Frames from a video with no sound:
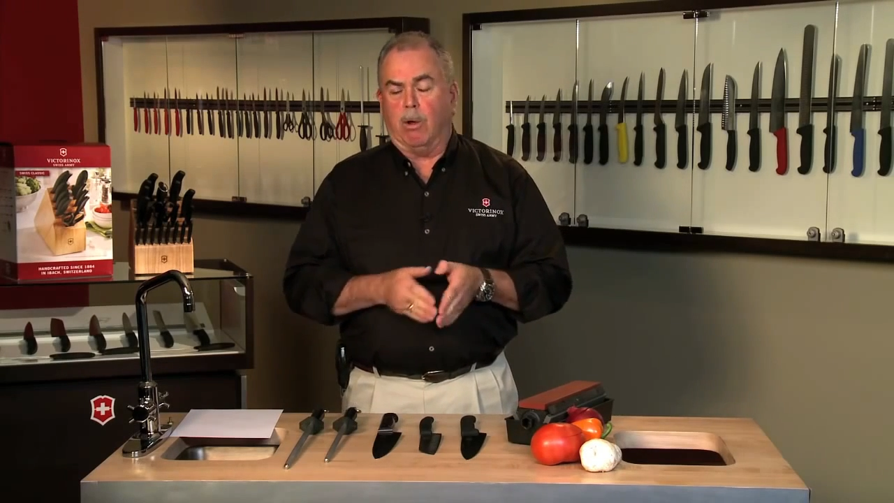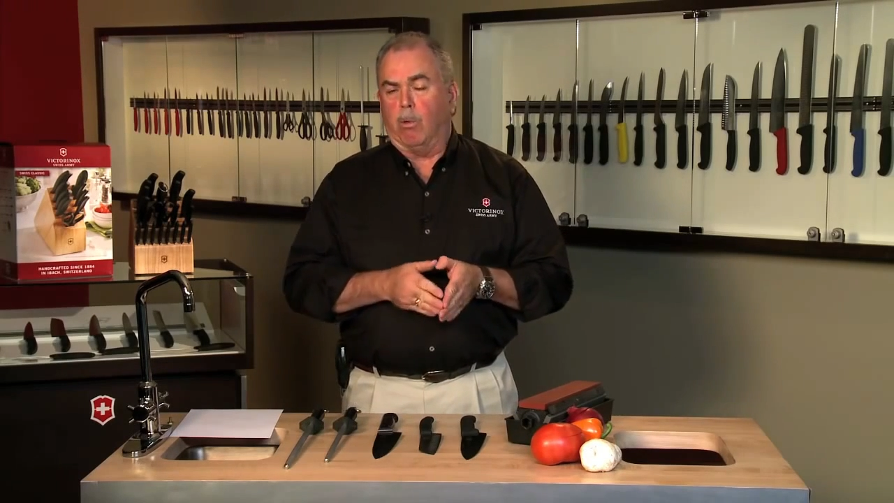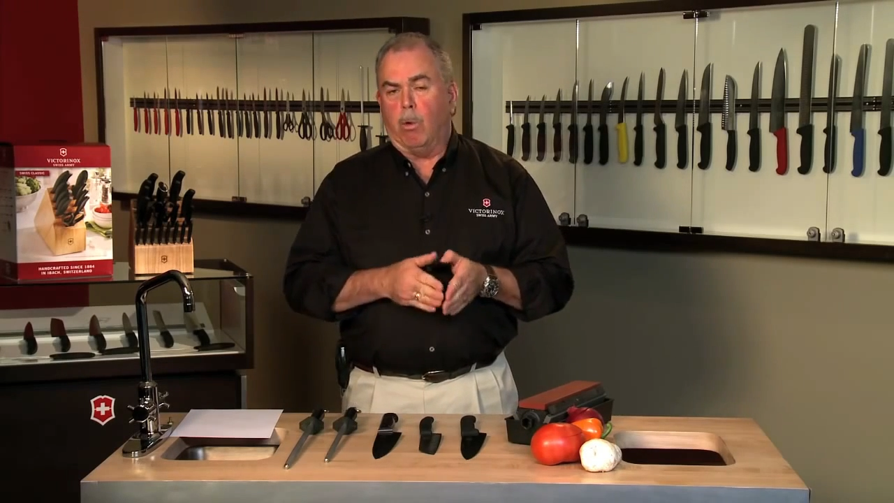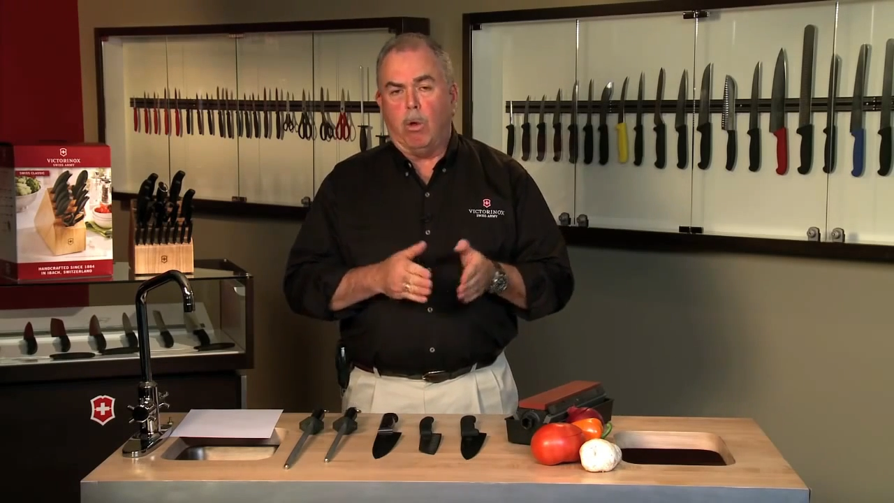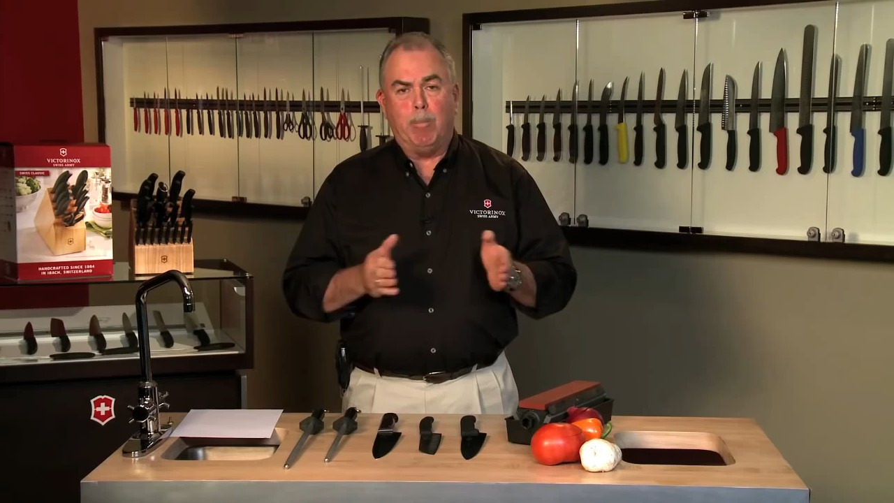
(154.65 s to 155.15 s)
are
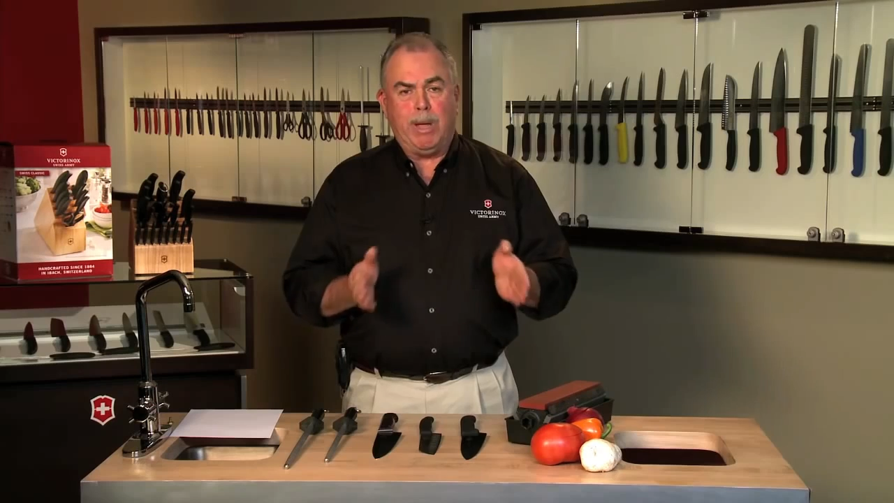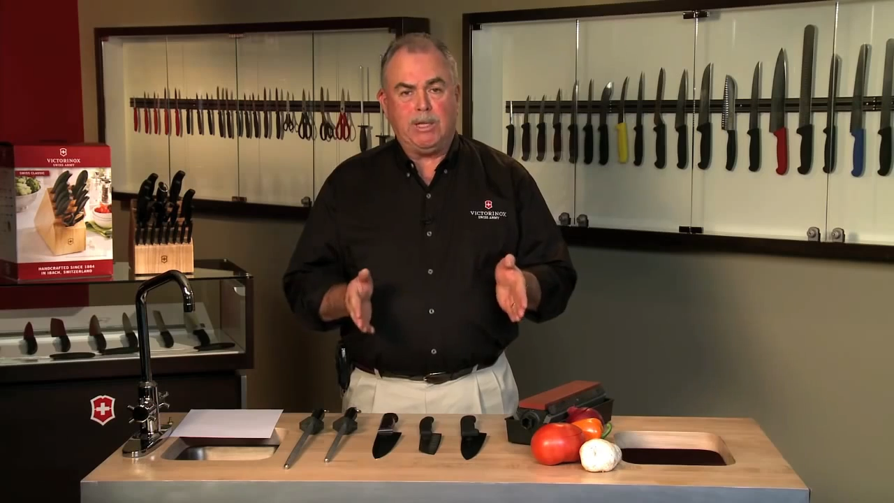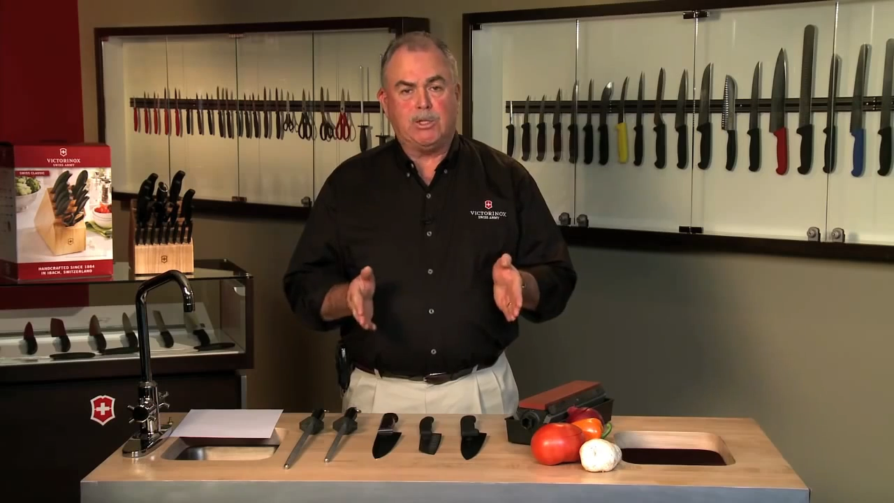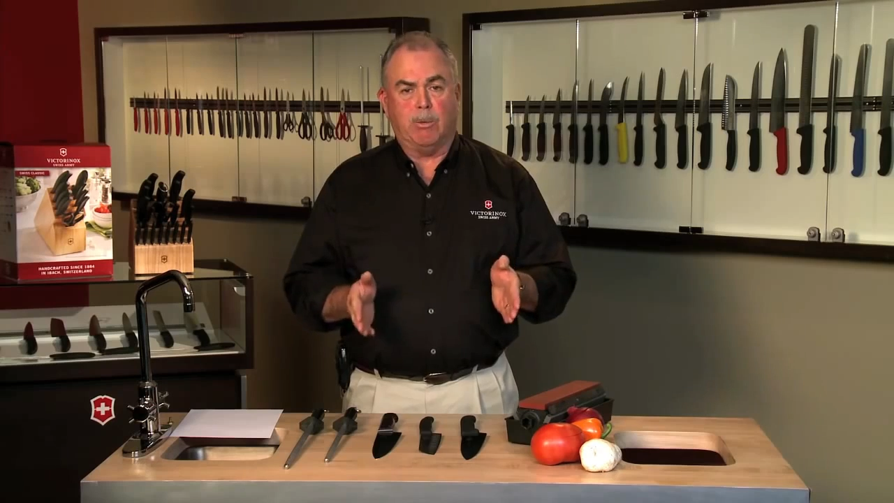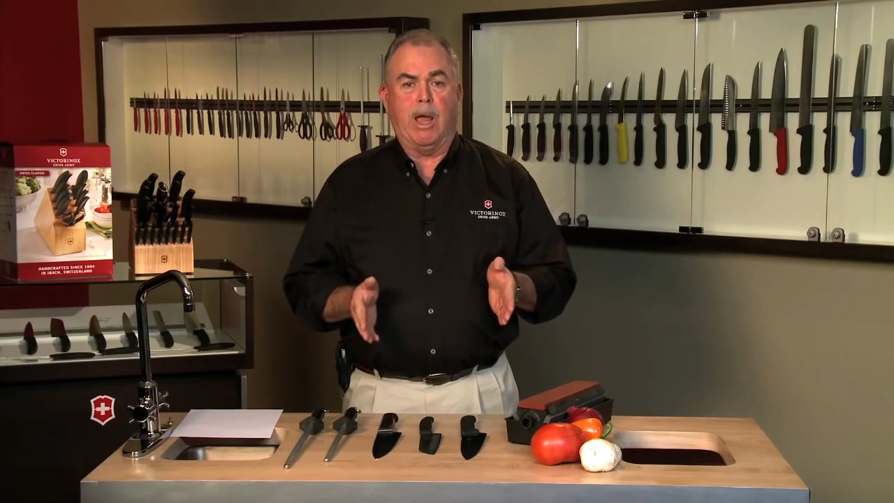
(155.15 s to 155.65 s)
all
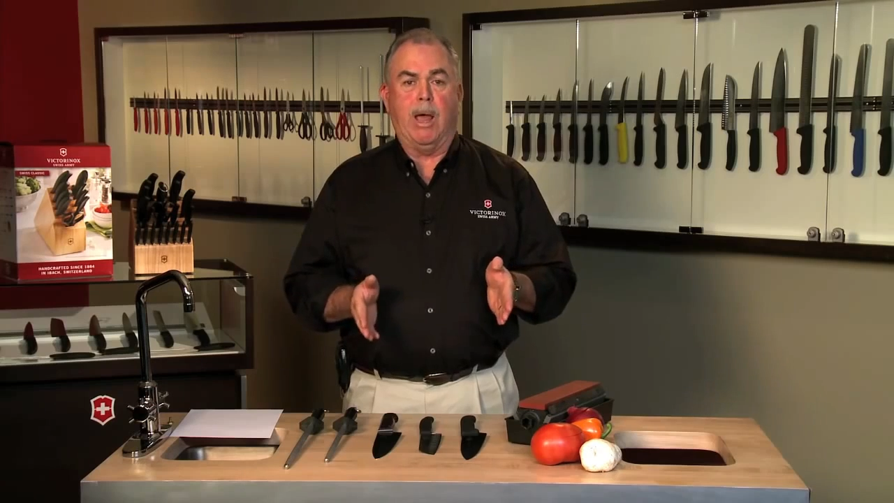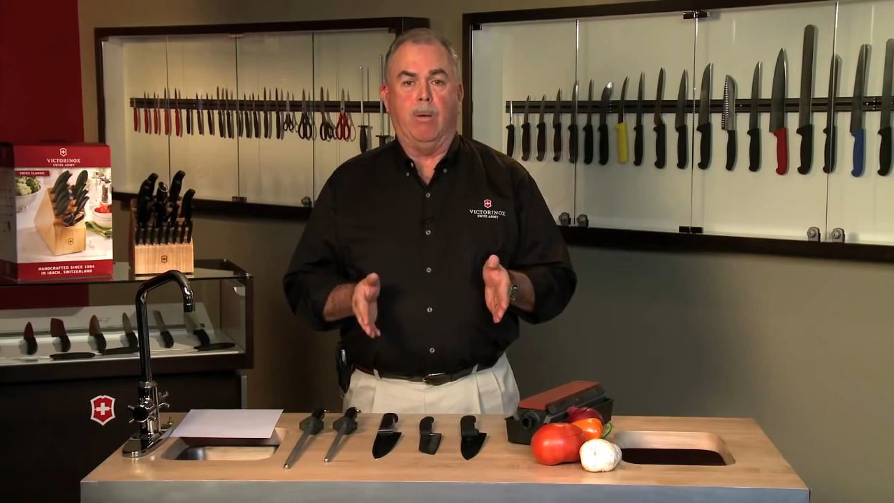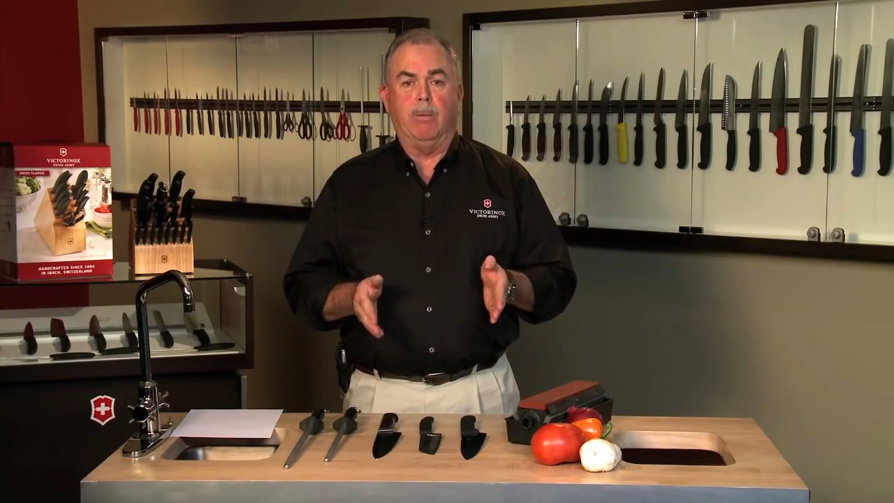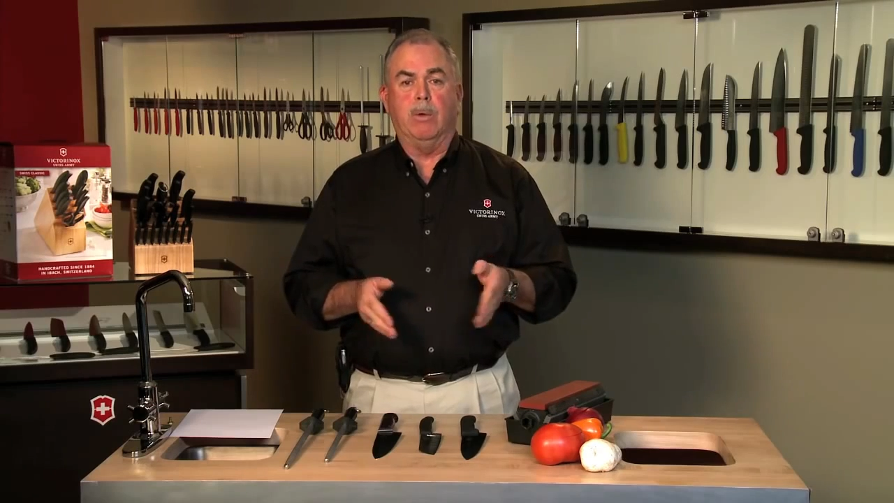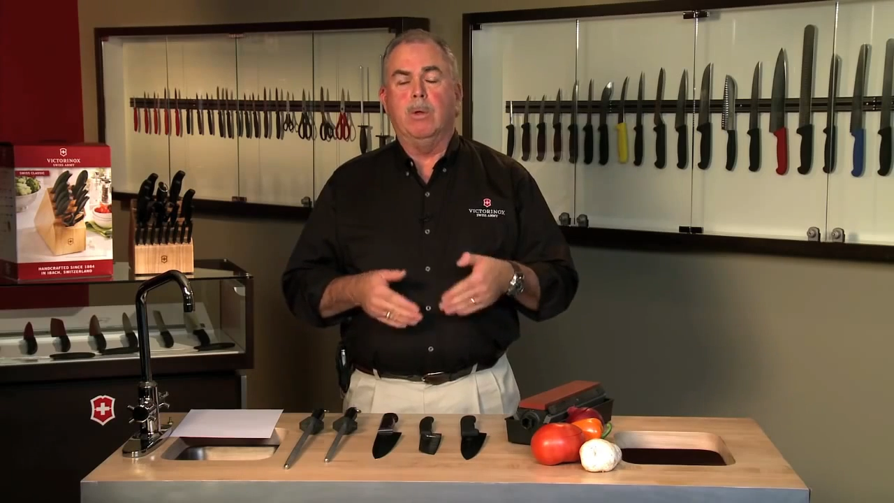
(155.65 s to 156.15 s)
based
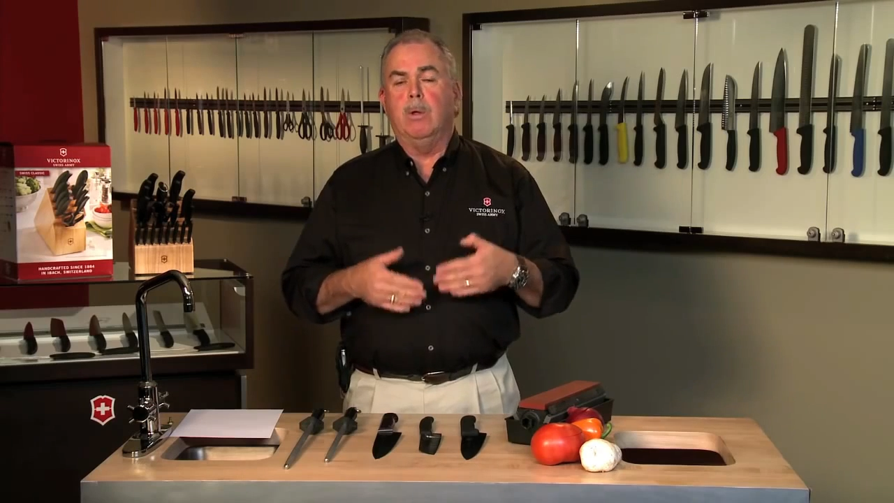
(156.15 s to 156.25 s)
around